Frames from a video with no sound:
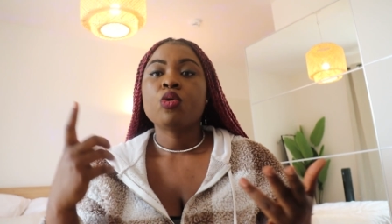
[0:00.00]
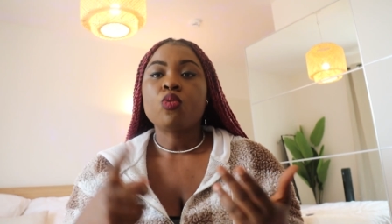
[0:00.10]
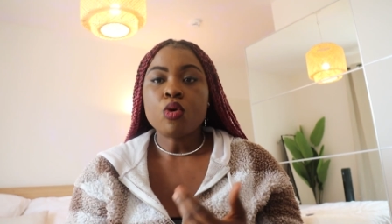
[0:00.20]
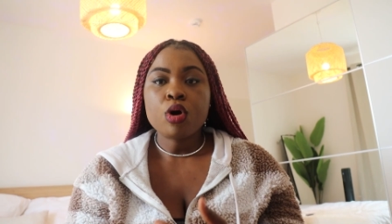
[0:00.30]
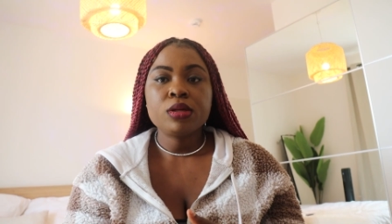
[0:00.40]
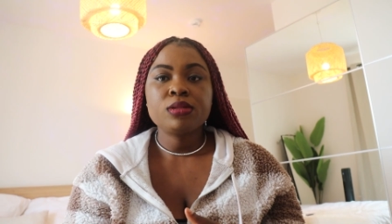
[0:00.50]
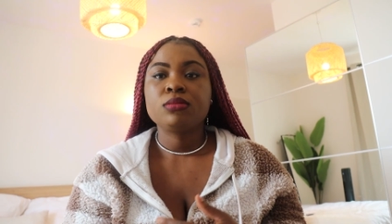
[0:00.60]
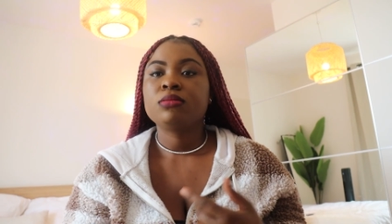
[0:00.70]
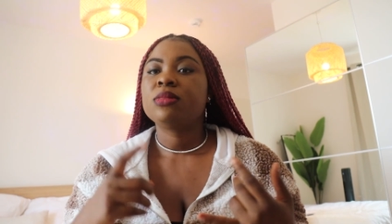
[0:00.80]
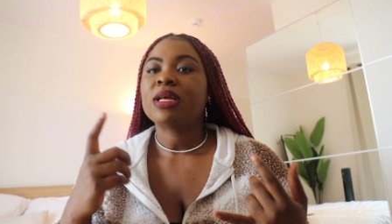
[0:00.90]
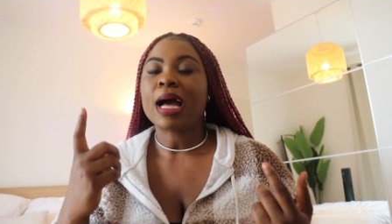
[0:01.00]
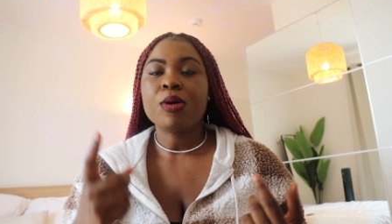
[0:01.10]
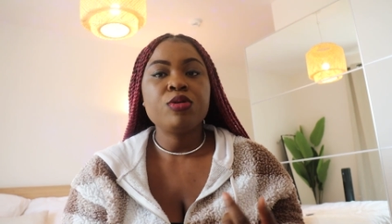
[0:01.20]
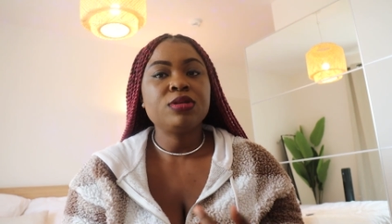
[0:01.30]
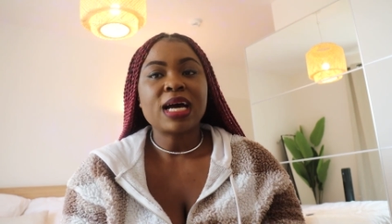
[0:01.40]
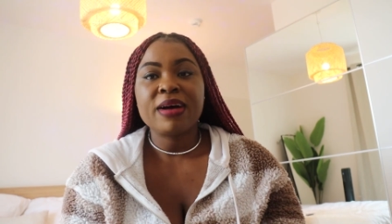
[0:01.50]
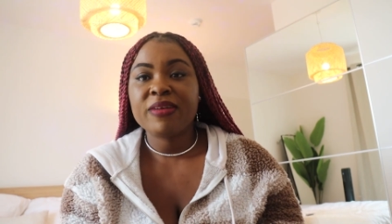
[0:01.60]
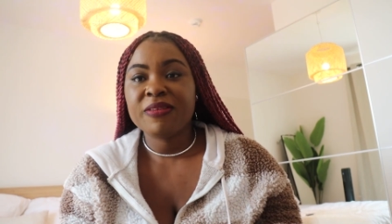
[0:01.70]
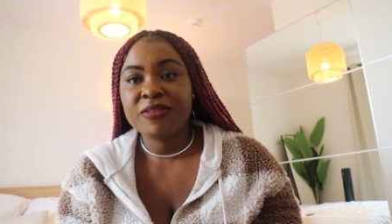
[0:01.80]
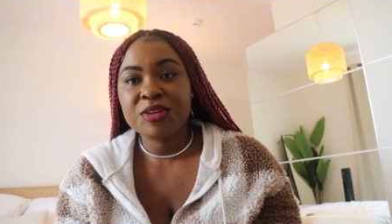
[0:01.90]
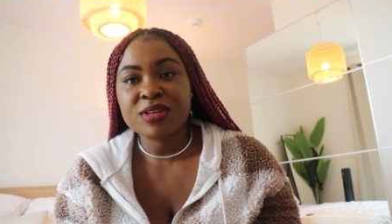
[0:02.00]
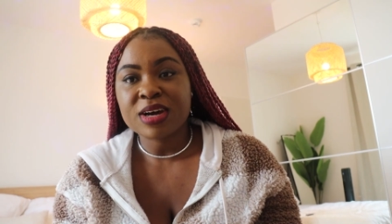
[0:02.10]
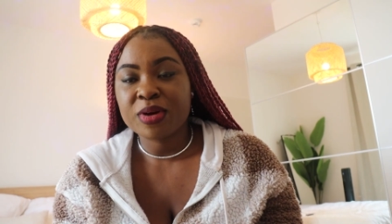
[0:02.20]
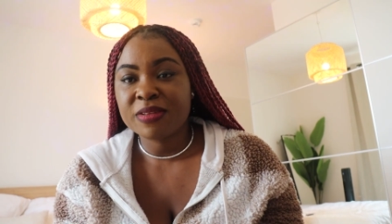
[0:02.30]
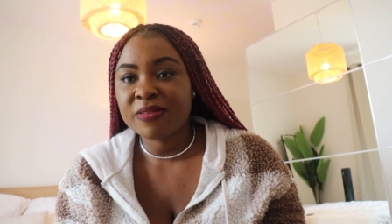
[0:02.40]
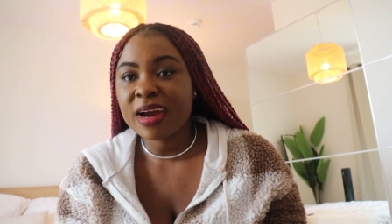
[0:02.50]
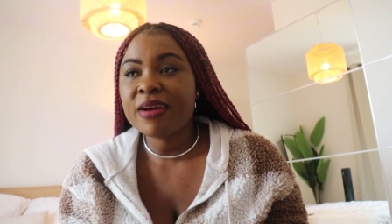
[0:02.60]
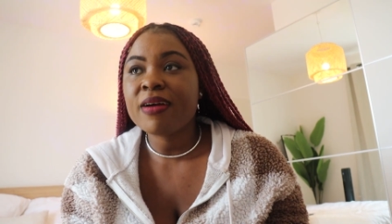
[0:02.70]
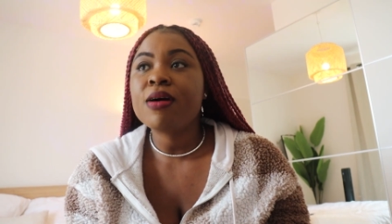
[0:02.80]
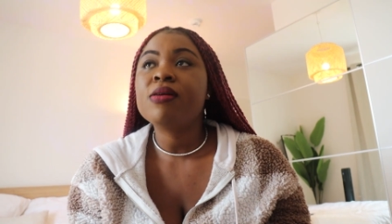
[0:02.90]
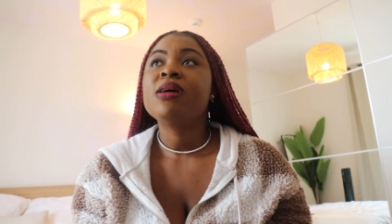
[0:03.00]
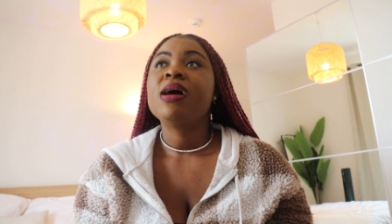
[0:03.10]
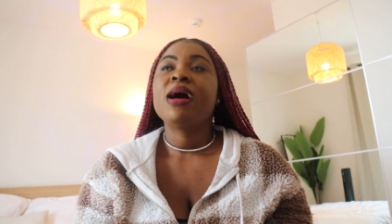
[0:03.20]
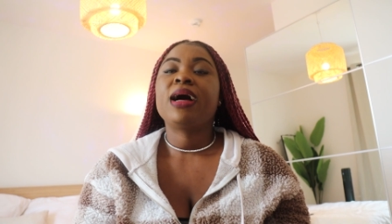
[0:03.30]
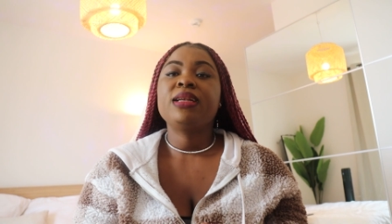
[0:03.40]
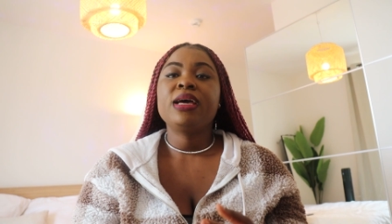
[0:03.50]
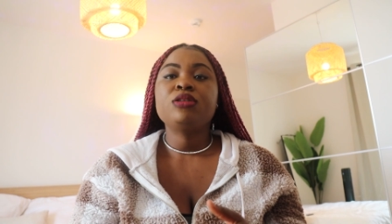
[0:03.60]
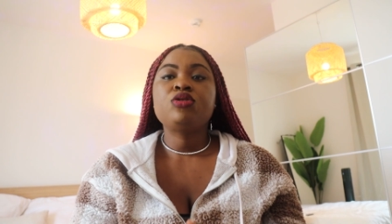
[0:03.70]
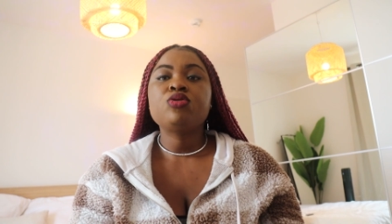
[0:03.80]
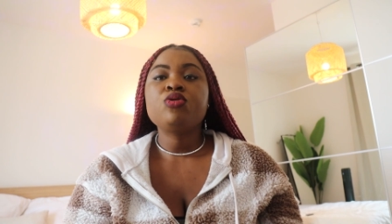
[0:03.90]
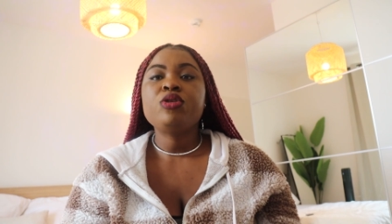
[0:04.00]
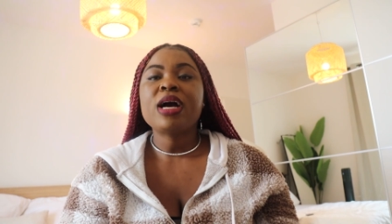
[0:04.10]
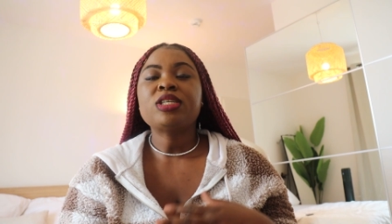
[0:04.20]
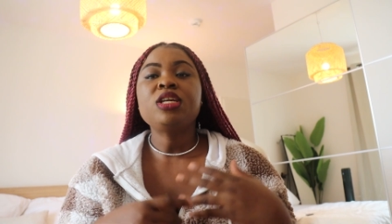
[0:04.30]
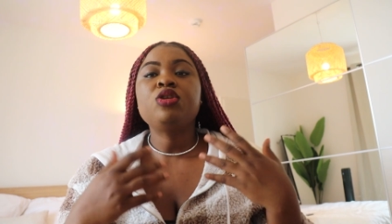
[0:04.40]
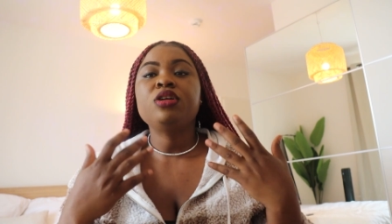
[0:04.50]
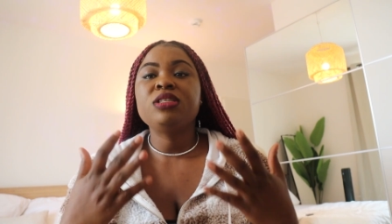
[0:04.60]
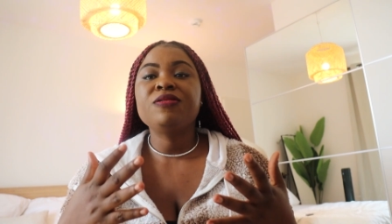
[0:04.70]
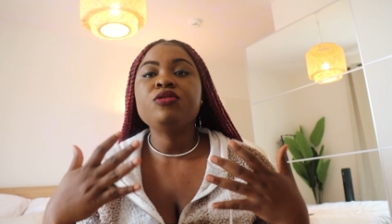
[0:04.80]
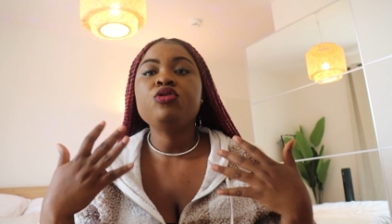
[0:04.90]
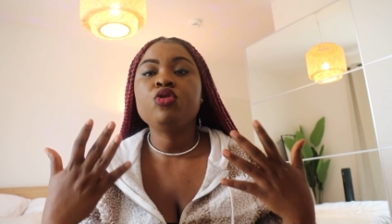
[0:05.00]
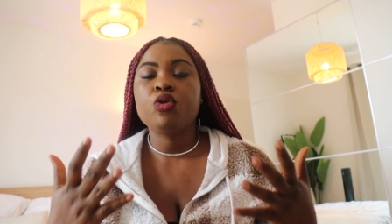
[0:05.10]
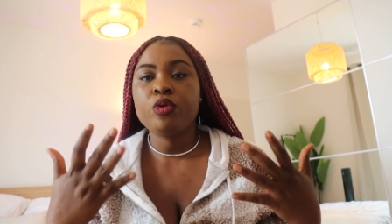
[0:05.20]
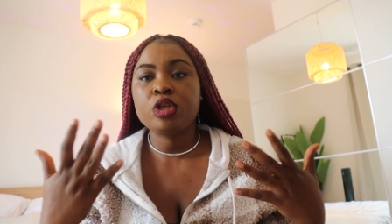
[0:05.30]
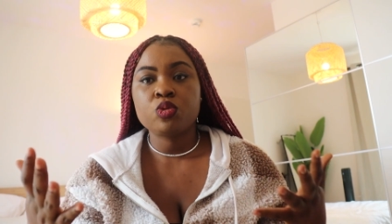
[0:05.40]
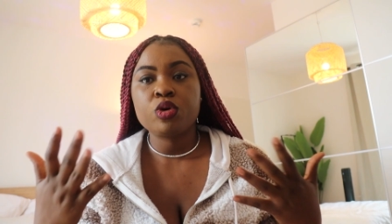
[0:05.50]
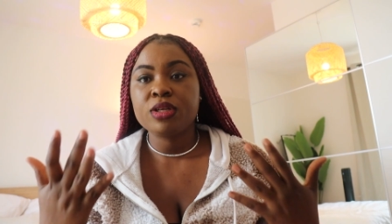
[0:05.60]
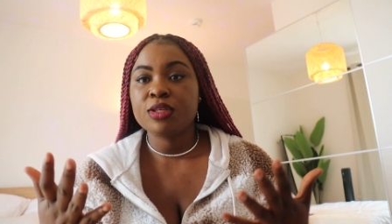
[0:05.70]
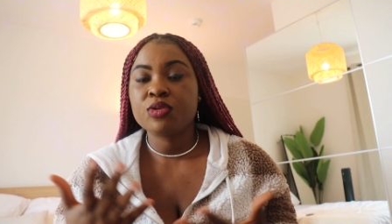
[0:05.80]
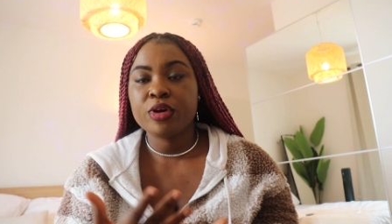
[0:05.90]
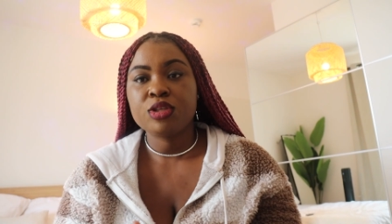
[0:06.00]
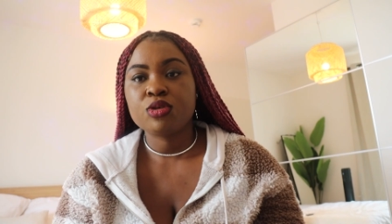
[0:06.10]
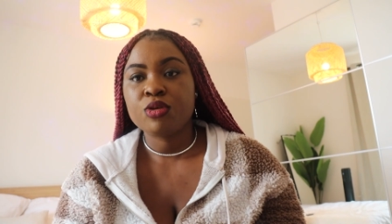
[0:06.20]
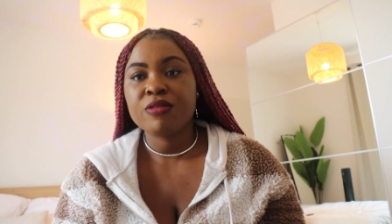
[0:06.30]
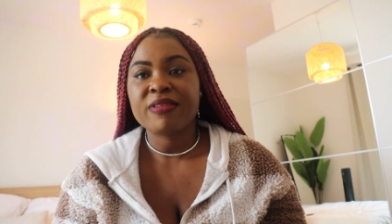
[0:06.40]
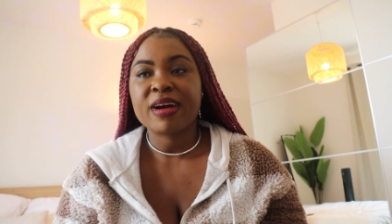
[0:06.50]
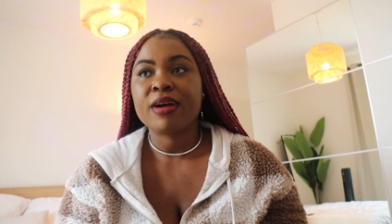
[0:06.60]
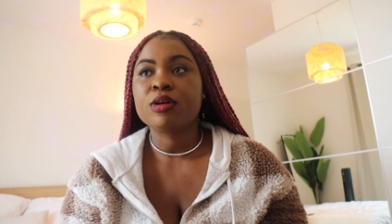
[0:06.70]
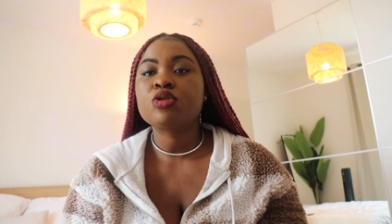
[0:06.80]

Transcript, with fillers: one, I won't have a video that went viral, and then two, you actually don't even know which one is going to go viral.